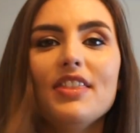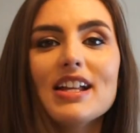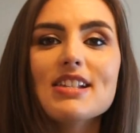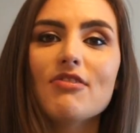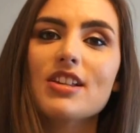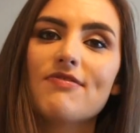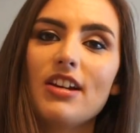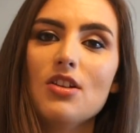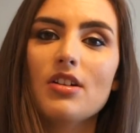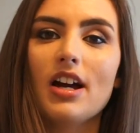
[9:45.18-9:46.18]
that's it for this
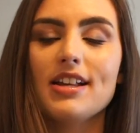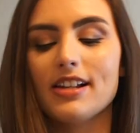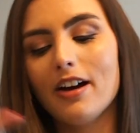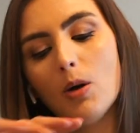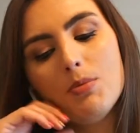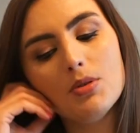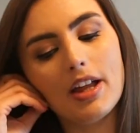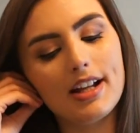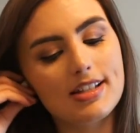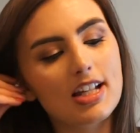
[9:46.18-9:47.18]
video, guys. I hope you
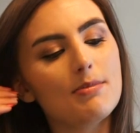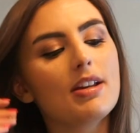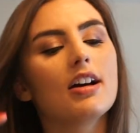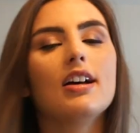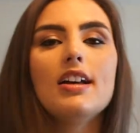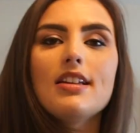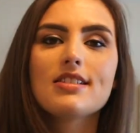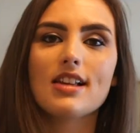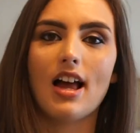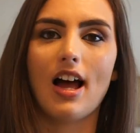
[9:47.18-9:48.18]
liked it
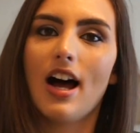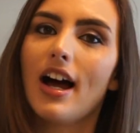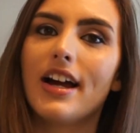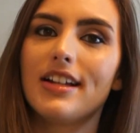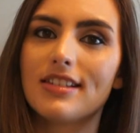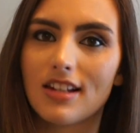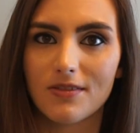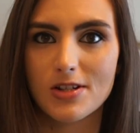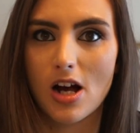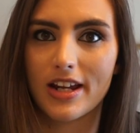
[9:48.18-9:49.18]
because I
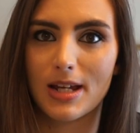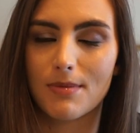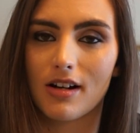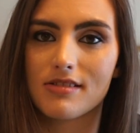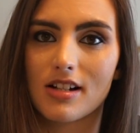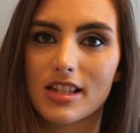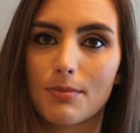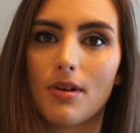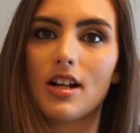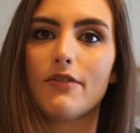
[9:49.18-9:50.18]
love talking about Doug
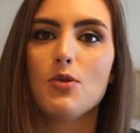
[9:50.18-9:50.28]
the Pug.